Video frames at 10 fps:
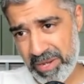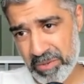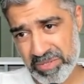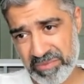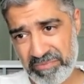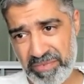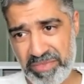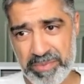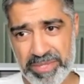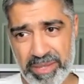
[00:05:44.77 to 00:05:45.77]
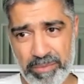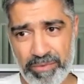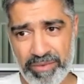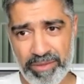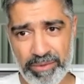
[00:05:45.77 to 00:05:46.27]
it's a 50%
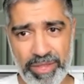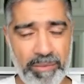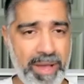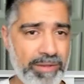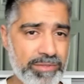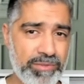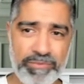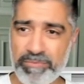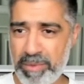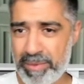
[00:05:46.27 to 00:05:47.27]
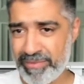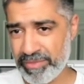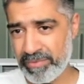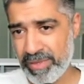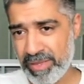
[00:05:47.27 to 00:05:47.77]
move or thereabouts, maybe
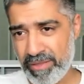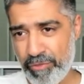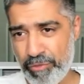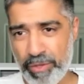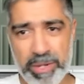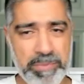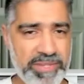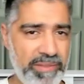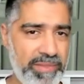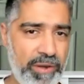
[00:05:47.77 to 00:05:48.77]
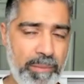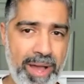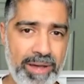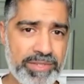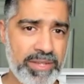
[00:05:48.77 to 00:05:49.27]
even 30%
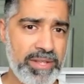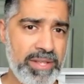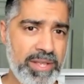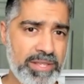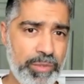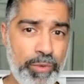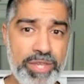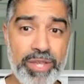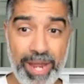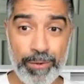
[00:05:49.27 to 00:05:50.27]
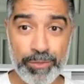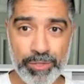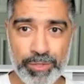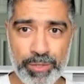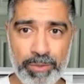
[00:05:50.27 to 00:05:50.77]
thereabouts. So what you can
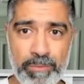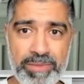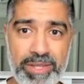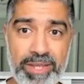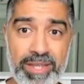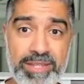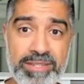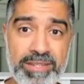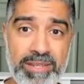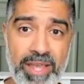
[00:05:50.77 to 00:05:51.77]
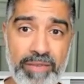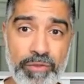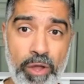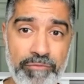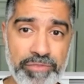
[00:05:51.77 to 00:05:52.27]
also do is,
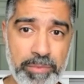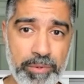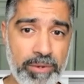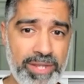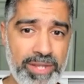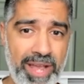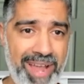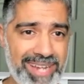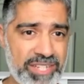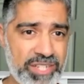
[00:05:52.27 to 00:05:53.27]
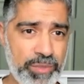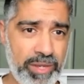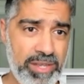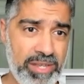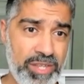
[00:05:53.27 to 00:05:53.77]
if you're comfortable and you have access to
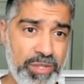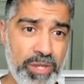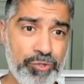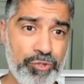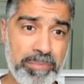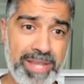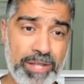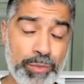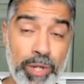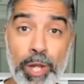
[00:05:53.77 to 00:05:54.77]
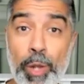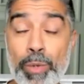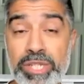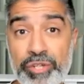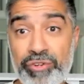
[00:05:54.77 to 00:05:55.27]
it, you can drop down to a
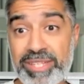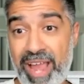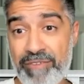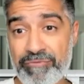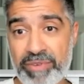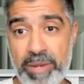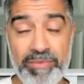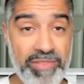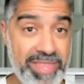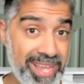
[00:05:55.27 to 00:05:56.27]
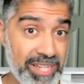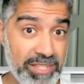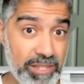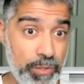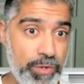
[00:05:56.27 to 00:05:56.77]
lower degree time frame if you
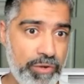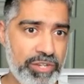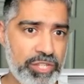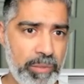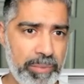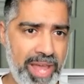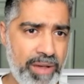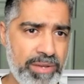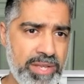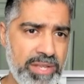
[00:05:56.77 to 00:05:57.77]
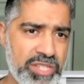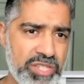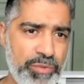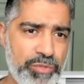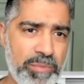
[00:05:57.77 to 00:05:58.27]
think Luna is topping out.
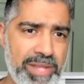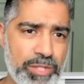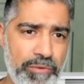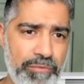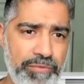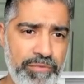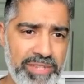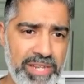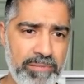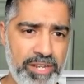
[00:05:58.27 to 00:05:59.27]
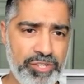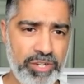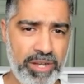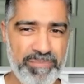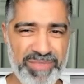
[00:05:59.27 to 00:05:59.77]
So we drop down to a 15-minute
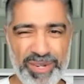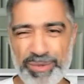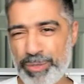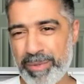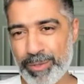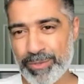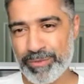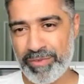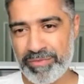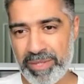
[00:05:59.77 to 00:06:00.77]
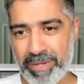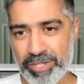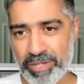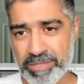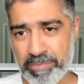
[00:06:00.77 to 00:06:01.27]
chart. I don't normally go to
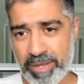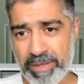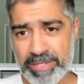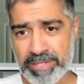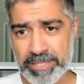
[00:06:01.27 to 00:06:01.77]
15-minute charts, but